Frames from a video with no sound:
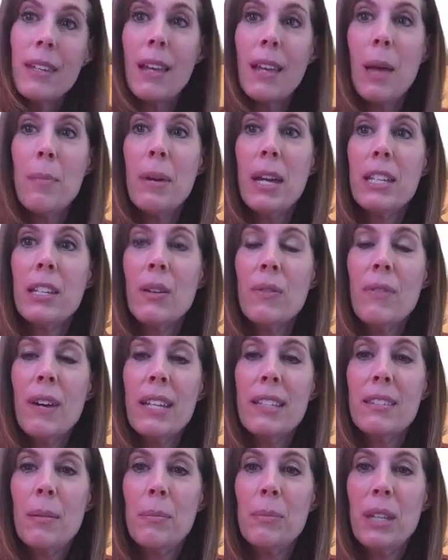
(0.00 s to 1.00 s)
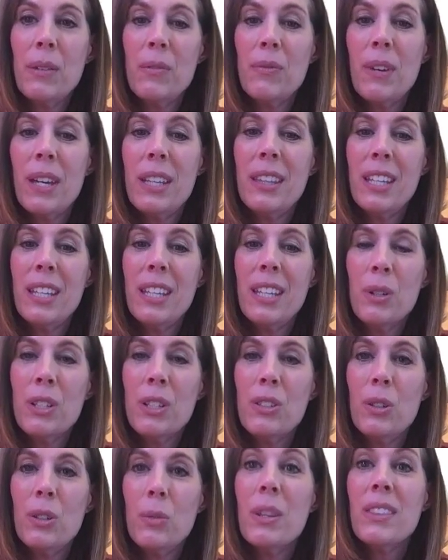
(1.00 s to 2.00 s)
I bet you'll find something fun that you
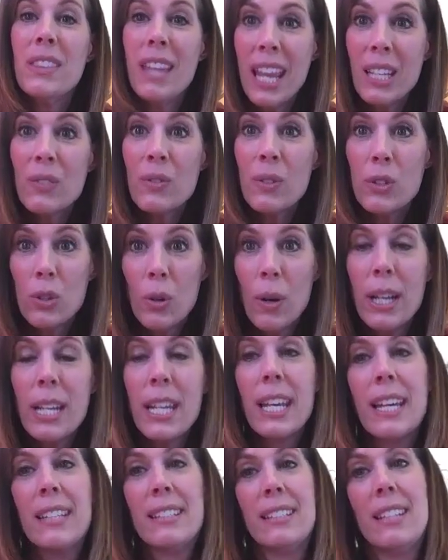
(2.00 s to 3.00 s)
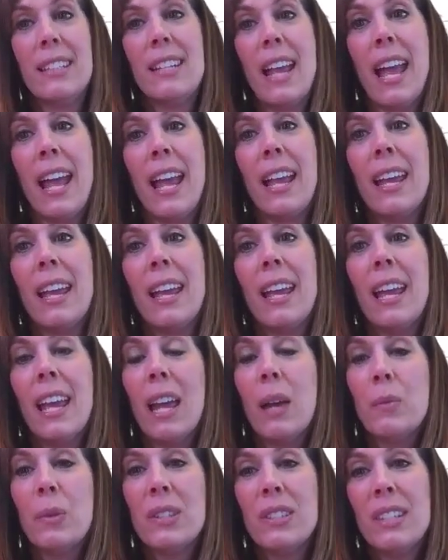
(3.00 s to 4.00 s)
can do. But thanks for joining us today,
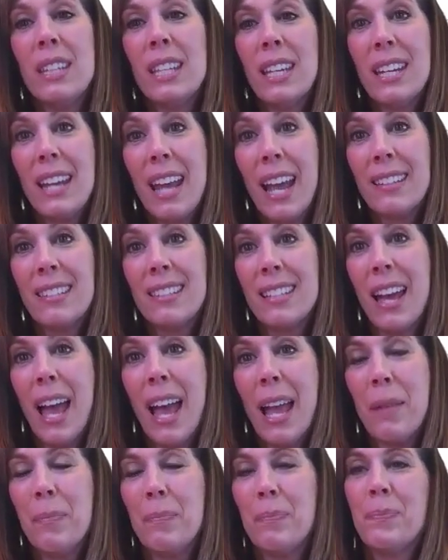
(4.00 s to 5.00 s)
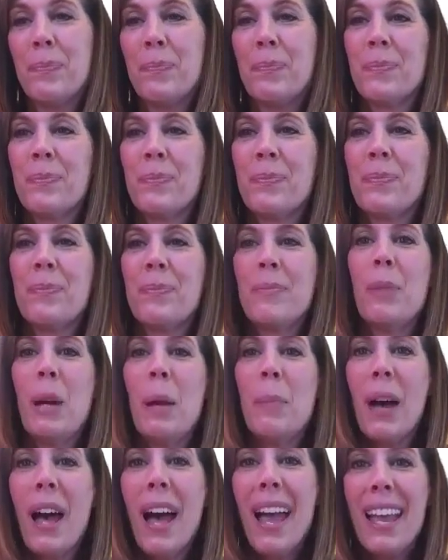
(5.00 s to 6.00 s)
and we'll see you next time.
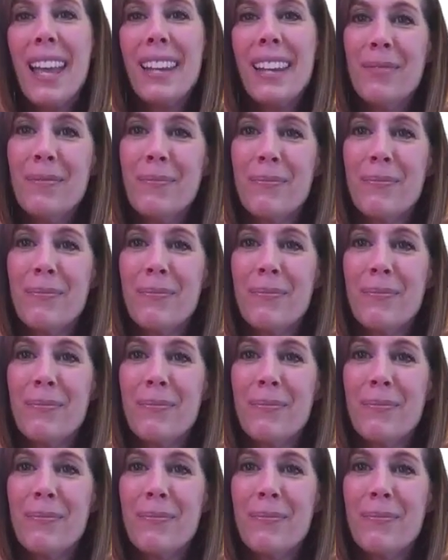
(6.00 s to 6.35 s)
Bye-bye.